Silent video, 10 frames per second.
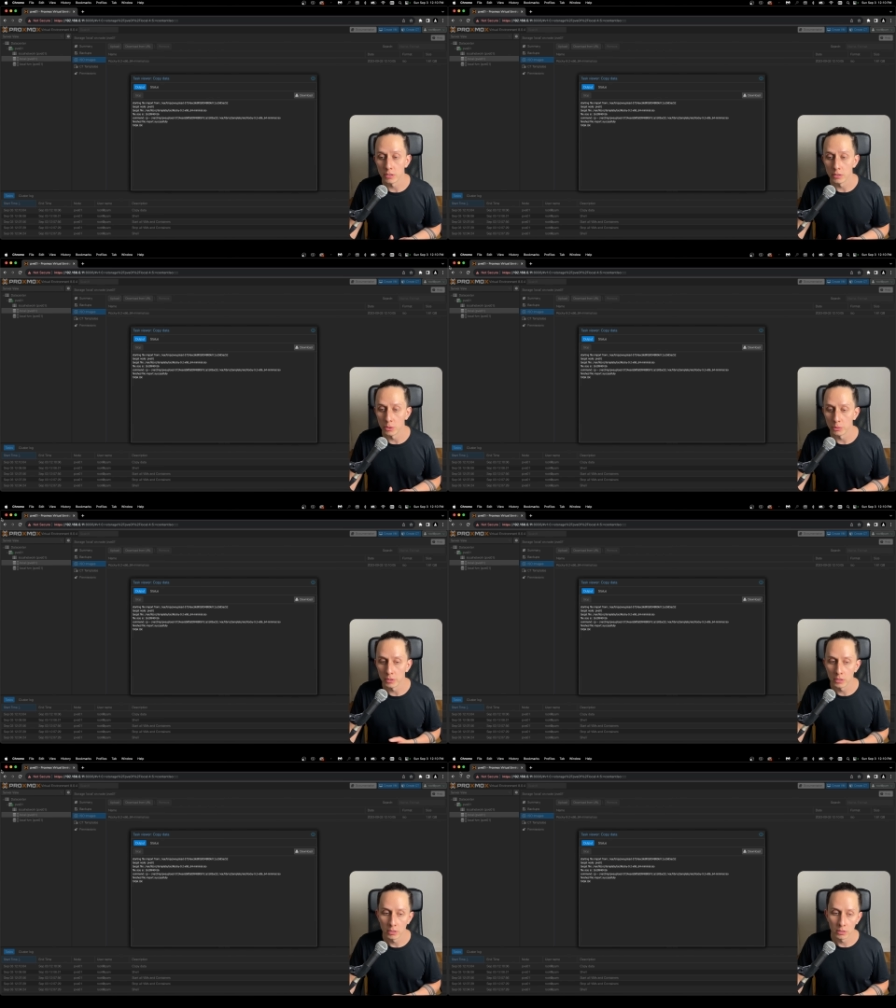node.
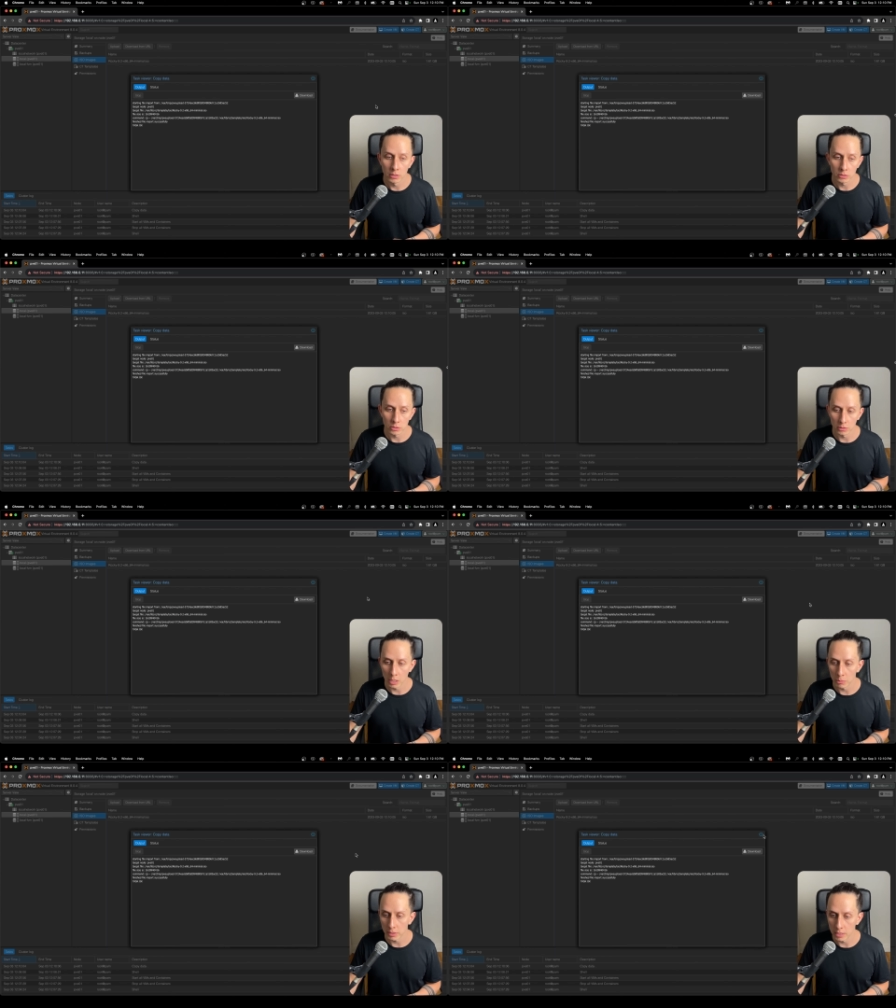So now
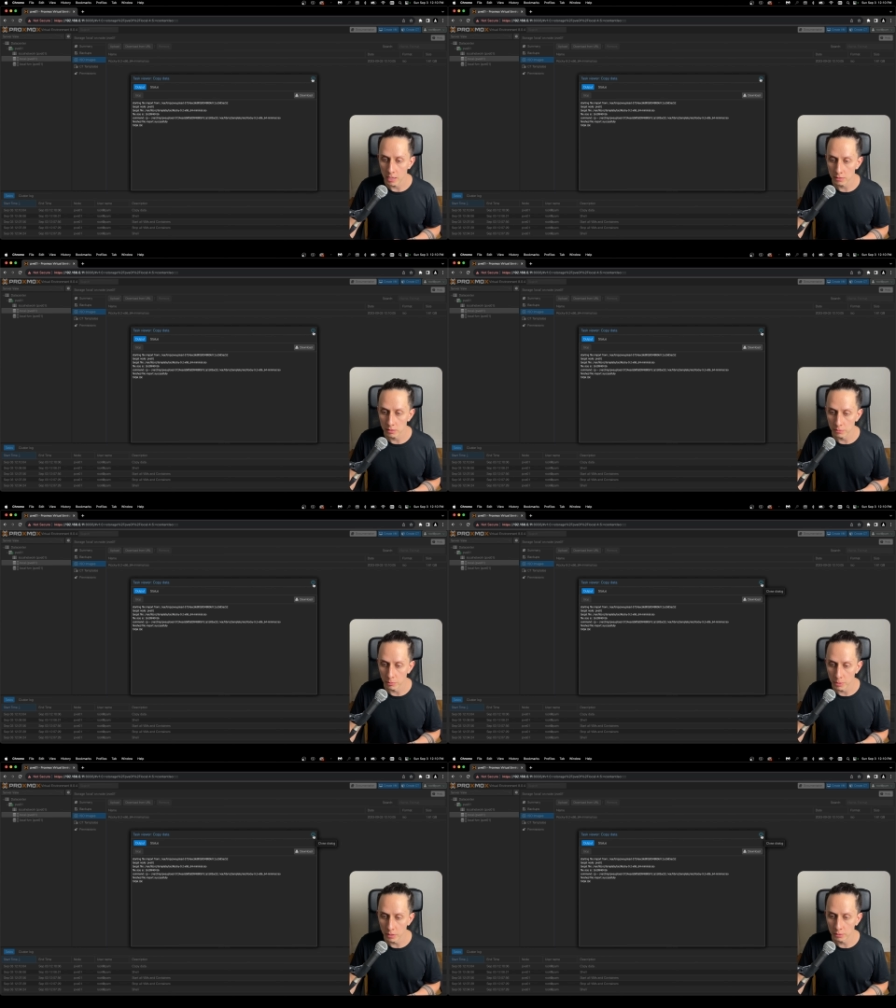we can exit from
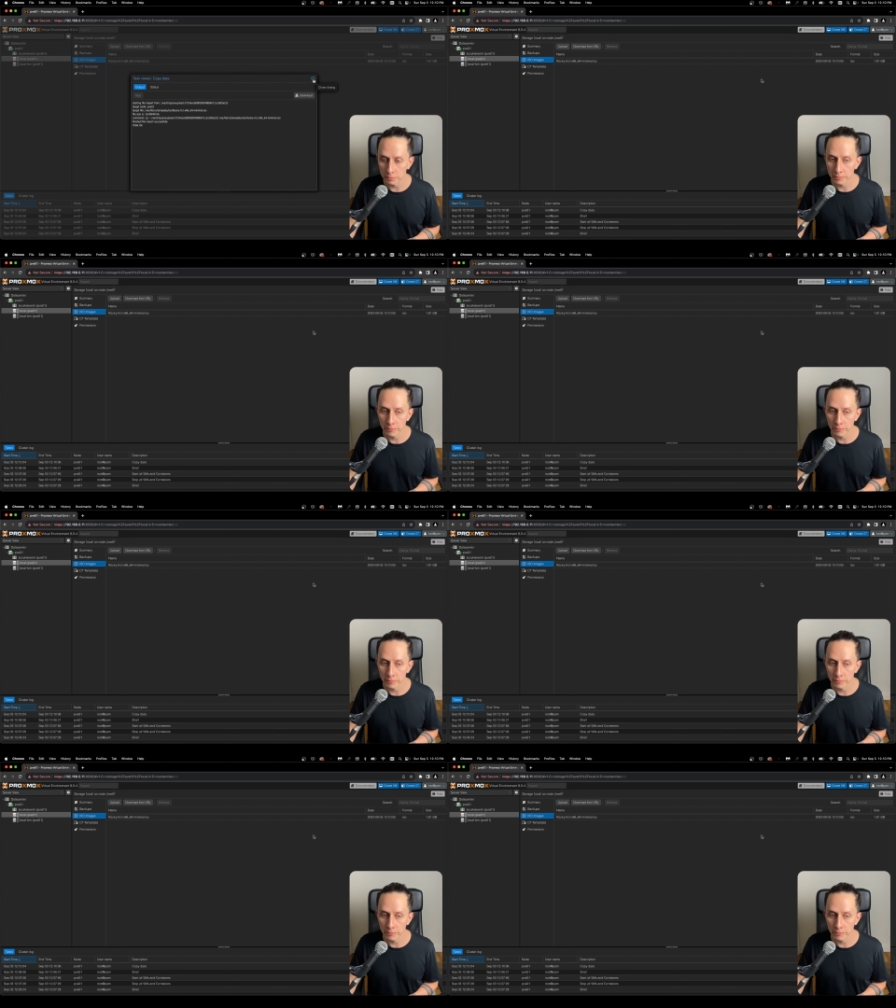here